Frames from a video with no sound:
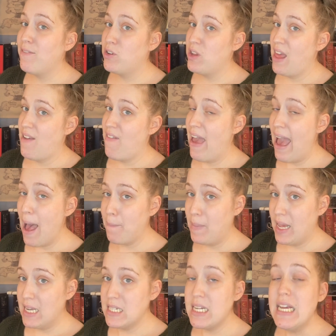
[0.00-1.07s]
they've
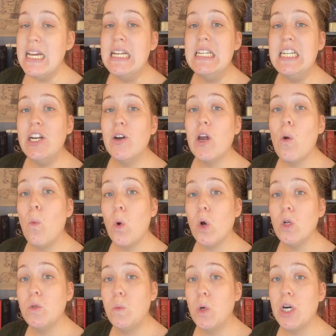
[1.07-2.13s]
happened during
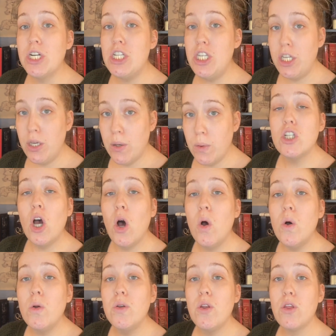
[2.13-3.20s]
World War II,
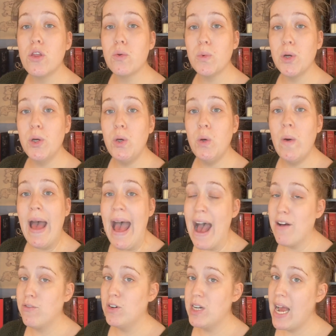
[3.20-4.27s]
told through
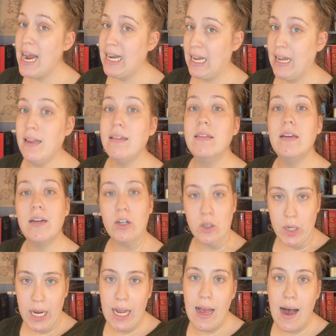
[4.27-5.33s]
Aphrodite, the
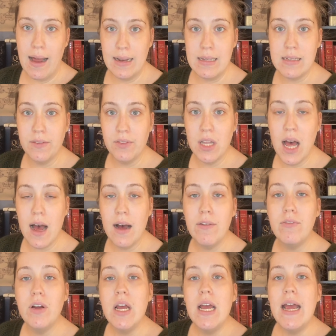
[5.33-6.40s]
Greek goddess of
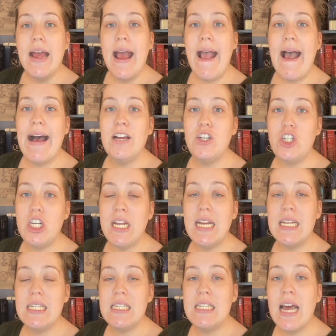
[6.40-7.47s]
love, as she
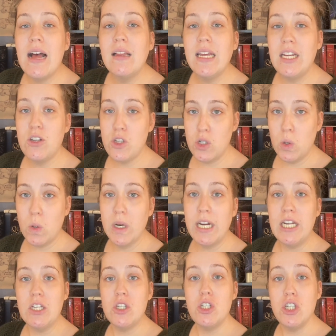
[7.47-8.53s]
is telling
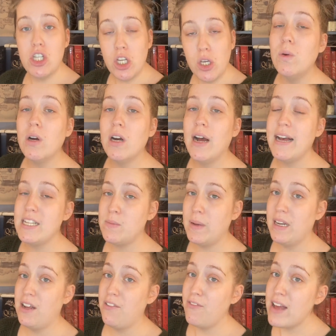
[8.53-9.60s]
stories to her
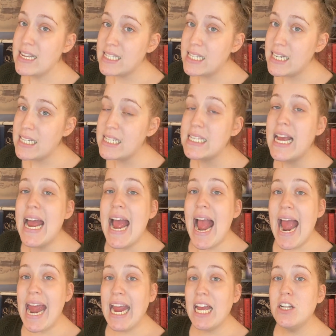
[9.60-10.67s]
husband Hephaestus
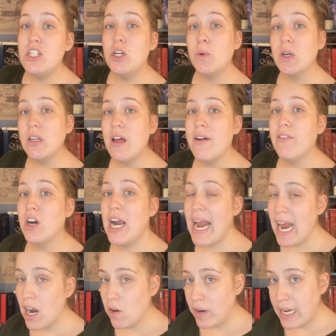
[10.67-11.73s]
and to her lover
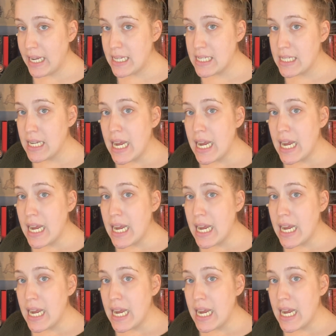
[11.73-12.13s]
Ares.